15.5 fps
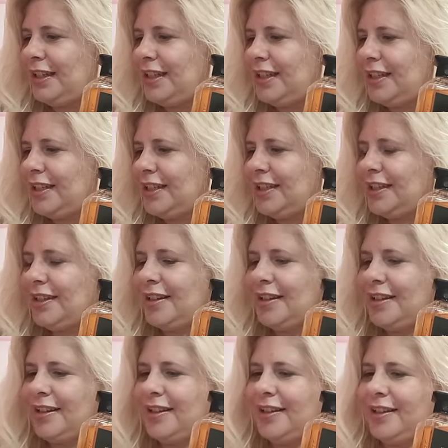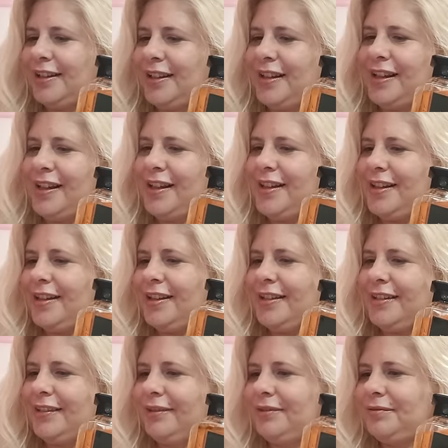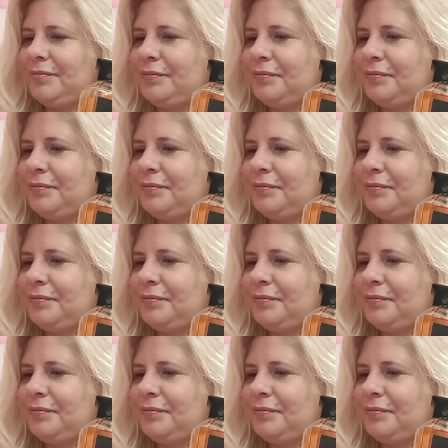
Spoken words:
it? Oh.